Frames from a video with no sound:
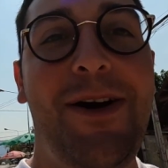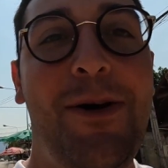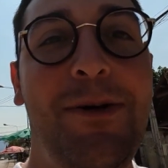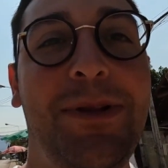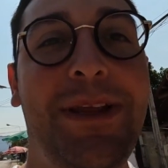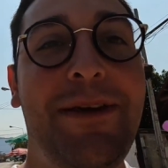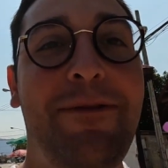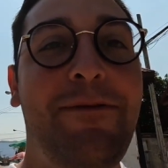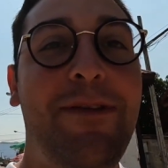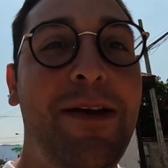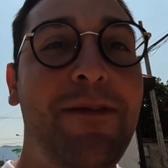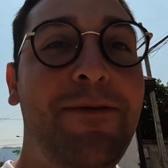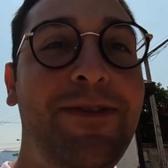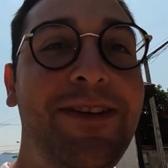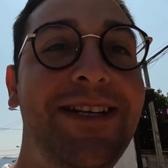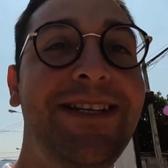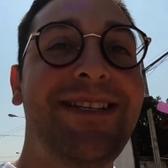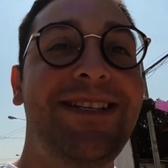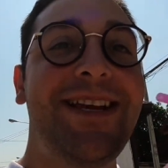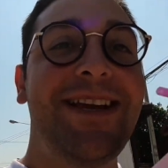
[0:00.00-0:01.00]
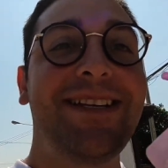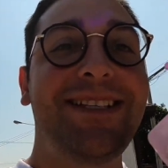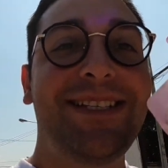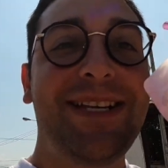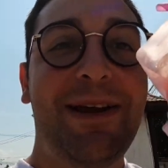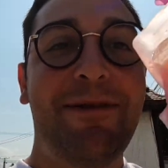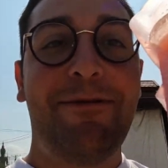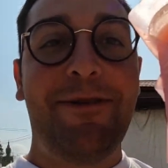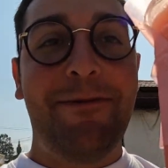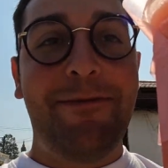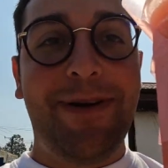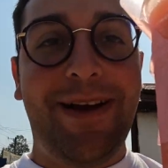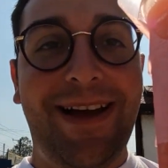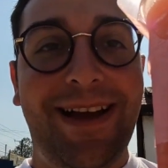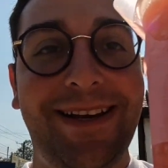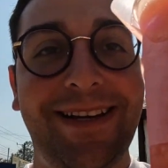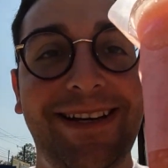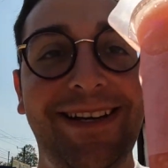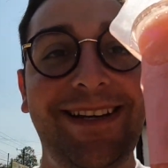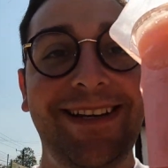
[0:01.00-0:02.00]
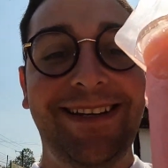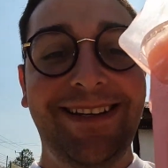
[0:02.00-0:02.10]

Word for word: Only fifty cents, everybody.